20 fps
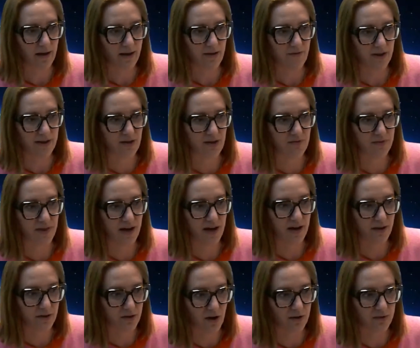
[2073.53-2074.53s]
even if they
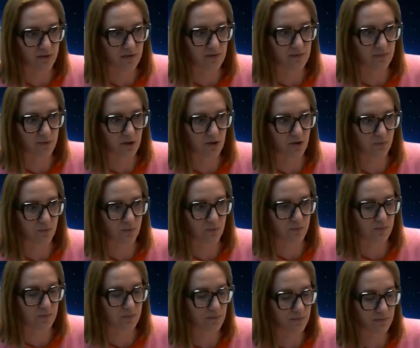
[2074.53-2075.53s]
are not,
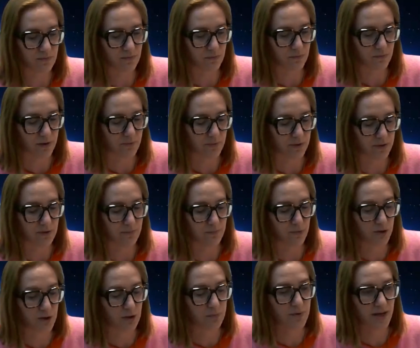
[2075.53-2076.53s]

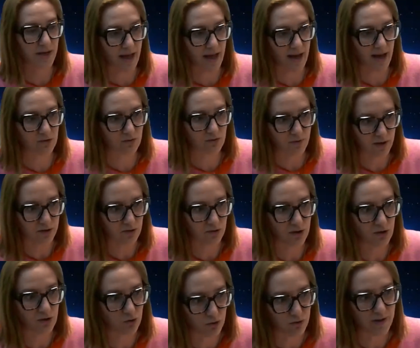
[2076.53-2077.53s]
not being asked to
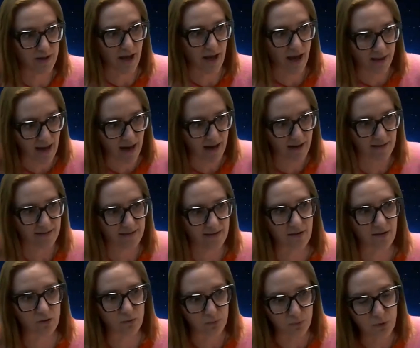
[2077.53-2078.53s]
actually do the analysis,